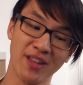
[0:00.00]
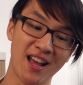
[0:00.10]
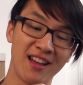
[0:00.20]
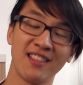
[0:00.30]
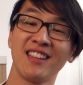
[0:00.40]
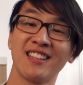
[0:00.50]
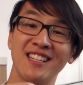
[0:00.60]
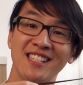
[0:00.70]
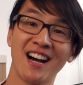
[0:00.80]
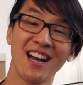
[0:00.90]
And I think the
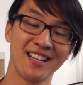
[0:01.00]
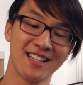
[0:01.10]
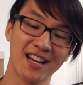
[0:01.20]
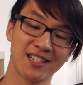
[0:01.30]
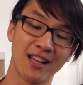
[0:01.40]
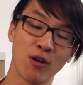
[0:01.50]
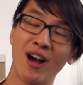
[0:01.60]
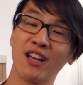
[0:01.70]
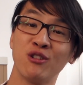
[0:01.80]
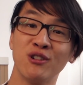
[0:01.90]
design is actually
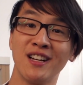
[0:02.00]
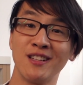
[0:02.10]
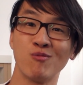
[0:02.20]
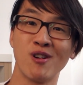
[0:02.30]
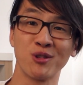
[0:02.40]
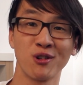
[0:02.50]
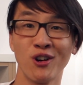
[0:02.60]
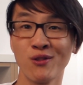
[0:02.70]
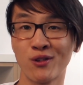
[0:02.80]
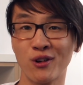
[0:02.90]
quite good as well. So
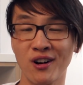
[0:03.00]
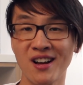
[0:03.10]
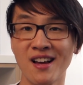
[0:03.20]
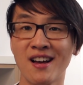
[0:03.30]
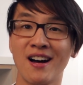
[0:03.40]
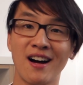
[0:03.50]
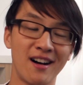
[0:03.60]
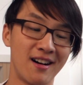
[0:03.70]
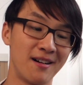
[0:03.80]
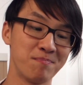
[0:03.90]
overall,
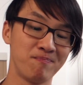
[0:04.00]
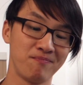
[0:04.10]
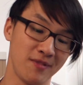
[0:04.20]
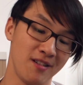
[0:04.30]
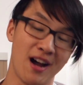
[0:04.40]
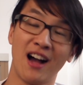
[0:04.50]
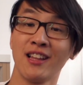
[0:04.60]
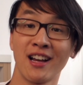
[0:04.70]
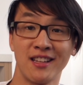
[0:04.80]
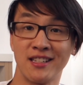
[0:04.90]
you know, I
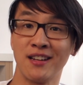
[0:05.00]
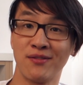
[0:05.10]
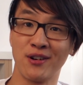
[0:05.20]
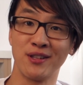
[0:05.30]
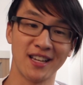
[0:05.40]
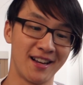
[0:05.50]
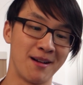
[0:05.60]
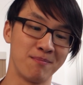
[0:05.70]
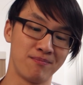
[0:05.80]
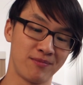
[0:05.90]
like these earphones and
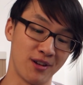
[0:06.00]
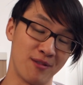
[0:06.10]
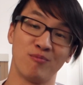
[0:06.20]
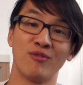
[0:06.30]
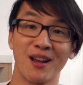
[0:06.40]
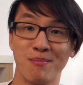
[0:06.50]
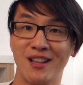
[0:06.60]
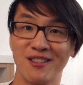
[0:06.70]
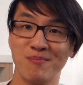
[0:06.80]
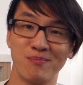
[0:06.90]
I'm gonna
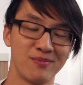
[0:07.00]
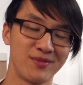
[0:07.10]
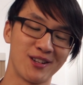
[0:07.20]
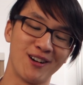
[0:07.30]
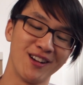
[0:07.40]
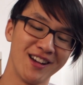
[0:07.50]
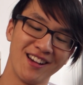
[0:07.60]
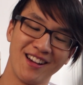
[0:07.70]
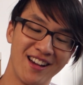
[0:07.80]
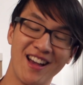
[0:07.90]
recommend them. So
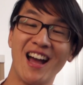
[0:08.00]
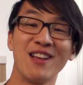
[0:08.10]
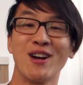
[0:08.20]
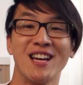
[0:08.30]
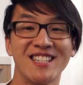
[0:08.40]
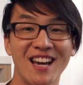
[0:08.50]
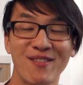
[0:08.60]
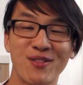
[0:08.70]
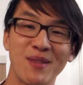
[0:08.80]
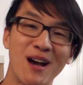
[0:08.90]
anyway,
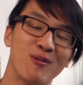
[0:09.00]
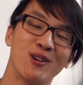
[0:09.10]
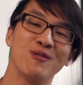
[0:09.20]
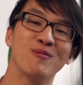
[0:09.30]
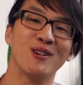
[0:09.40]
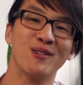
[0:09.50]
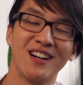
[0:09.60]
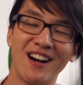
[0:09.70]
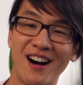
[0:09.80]
take from that what you will.